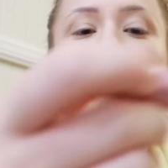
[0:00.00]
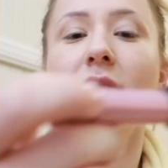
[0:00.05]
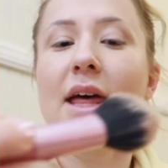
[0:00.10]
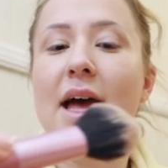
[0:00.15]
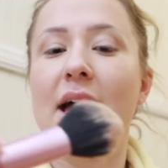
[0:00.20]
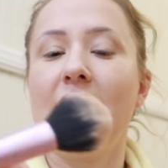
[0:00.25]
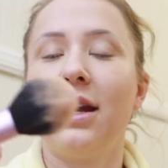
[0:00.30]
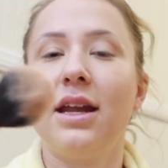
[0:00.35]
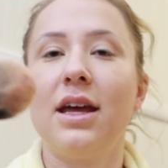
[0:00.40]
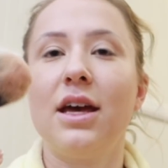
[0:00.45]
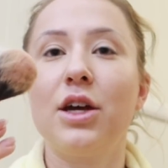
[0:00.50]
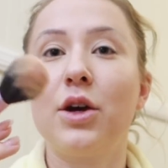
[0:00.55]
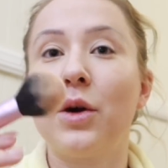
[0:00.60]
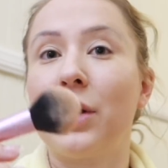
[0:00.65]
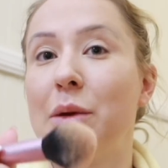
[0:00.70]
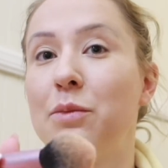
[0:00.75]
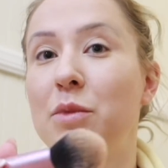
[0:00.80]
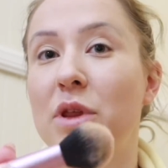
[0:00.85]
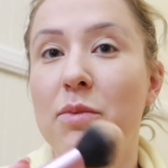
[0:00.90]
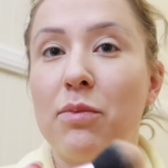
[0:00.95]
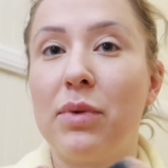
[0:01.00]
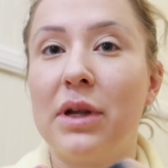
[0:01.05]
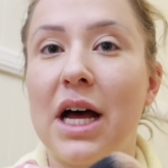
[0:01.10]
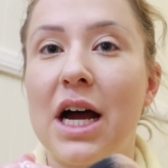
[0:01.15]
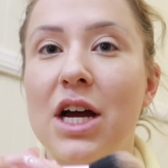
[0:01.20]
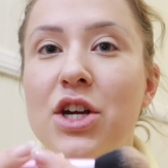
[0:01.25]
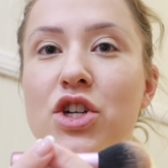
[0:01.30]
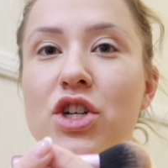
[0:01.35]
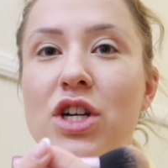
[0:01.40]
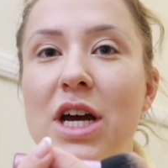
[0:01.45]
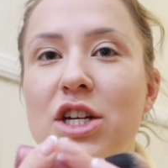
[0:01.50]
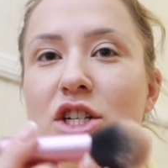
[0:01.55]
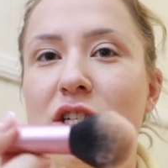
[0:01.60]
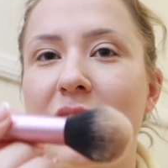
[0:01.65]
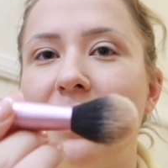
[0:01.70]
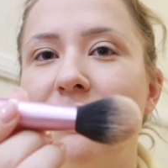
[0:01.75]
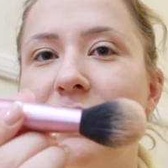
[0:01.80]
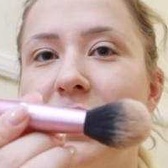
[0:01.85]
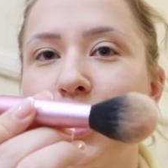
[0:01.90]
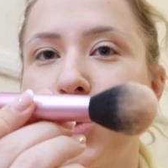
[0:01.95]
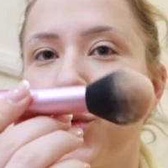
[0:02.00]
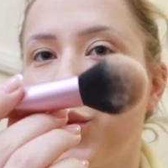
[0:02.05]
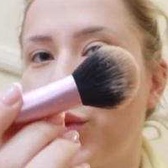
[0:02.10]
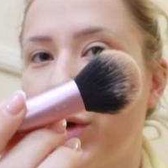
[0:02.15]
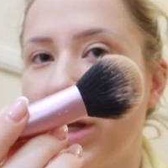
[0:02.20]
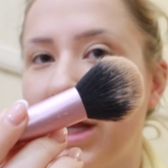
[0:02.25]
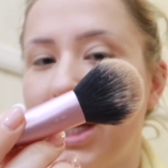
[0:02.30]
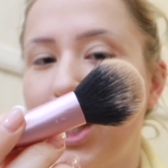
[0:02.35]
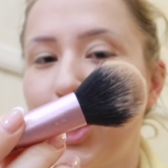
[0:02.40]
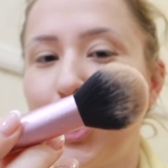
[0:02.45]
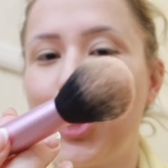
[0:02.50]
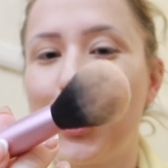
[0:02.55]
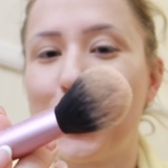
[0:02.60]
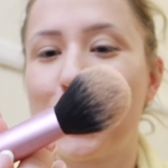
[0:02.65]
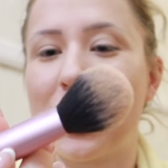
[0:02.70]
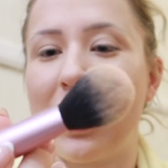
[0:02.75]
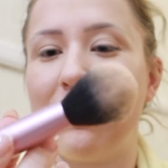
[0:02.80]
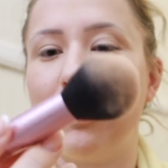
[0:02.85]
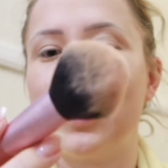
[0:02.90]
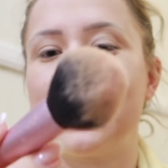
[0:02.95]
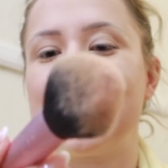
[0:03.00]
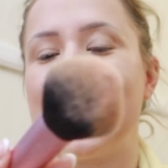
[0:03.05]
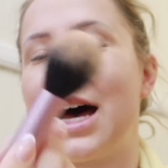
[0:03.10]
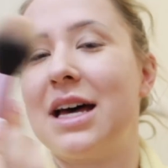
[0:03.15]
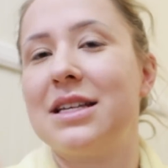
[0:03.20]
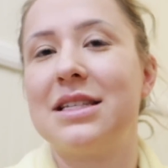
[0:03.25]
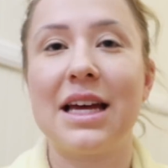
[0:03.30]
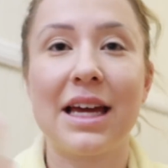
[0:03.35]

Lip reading: Then going in with blush, I just have this really cute travel size.